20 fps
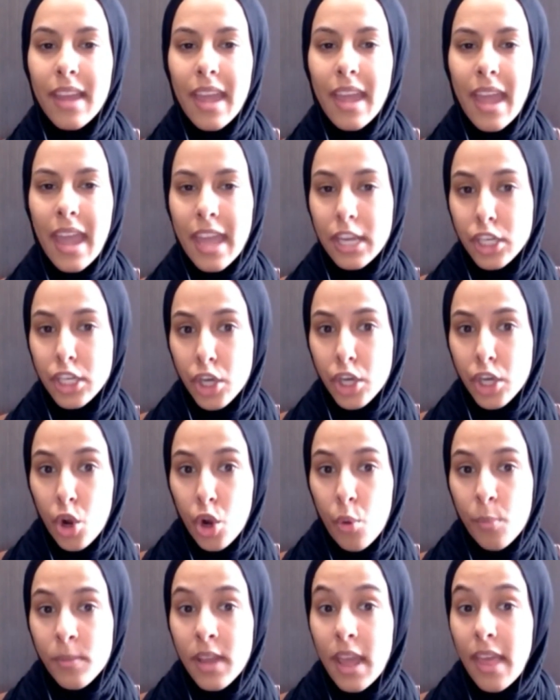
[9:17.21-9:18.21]
in your
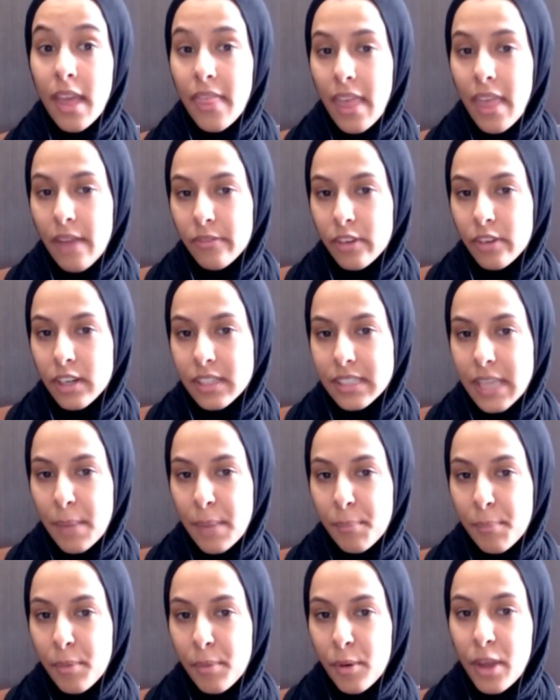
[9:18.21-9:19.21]
home that, for
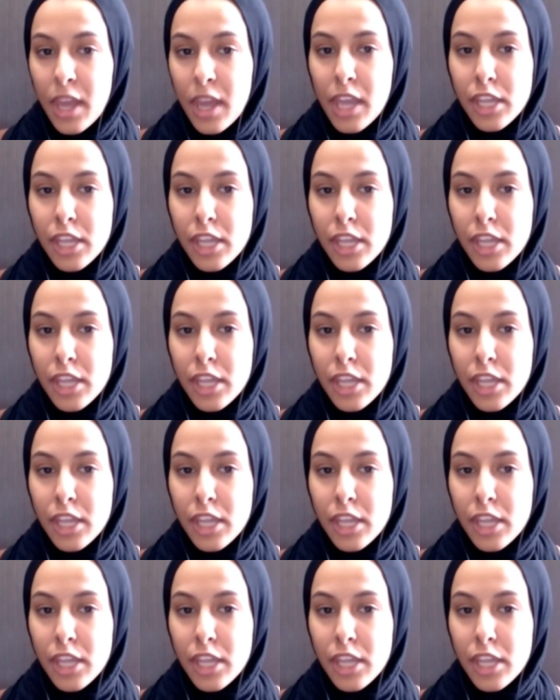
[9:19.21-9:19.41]
example,